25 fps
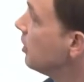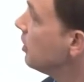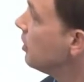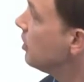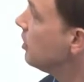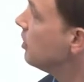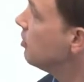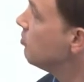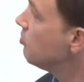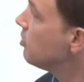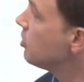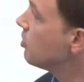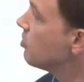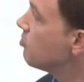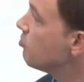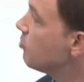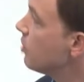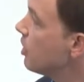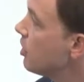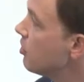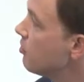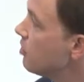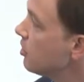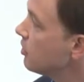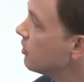here we're
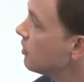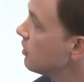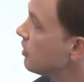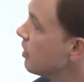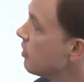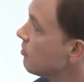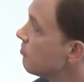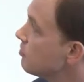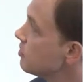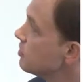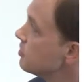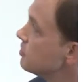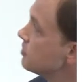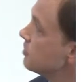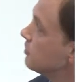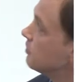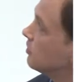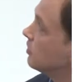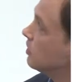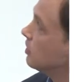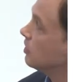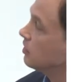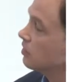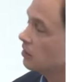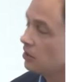comparing the
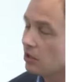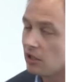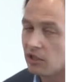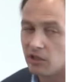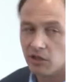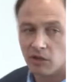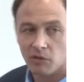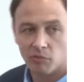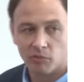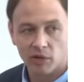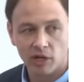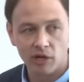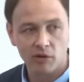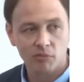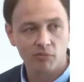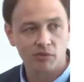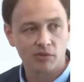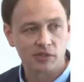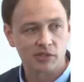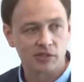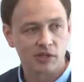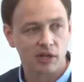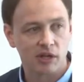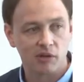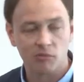diversity in a
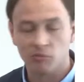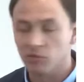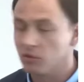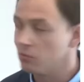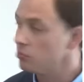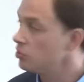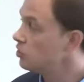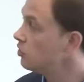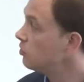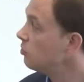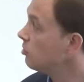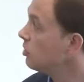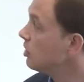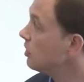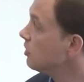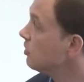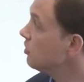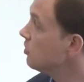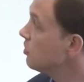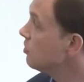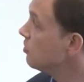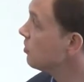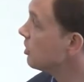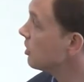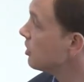comparable sample between
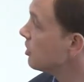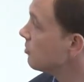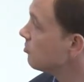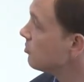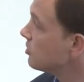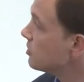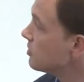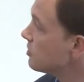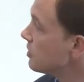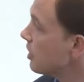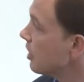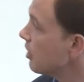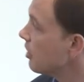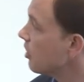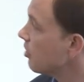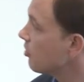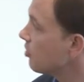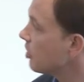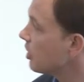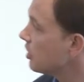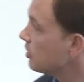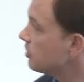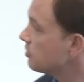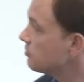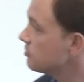eucalyptus and our
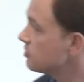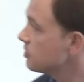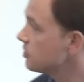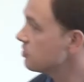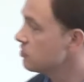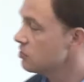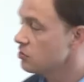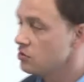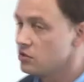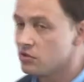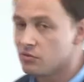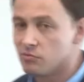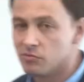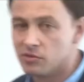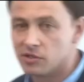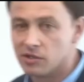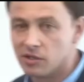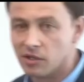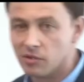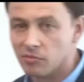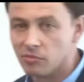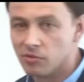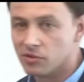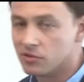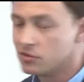native syzygium
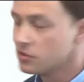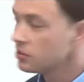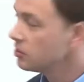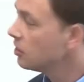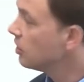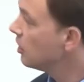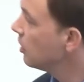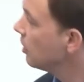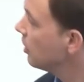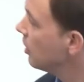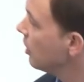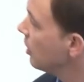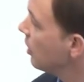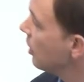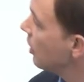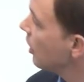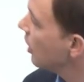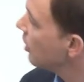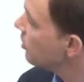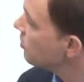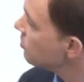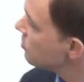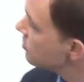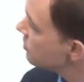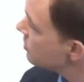samples.
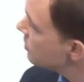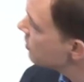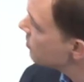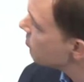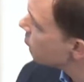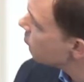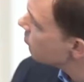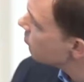And you see a